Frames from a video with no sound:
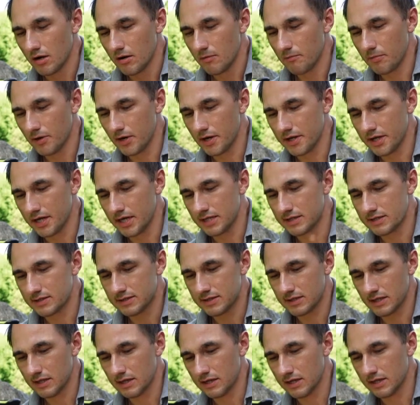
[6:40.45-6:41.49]
but
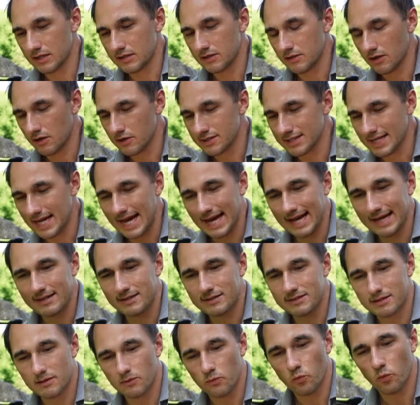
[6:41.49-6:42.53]
it does add
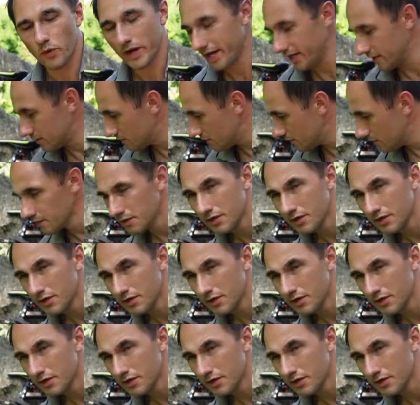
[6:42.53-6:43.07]
some weight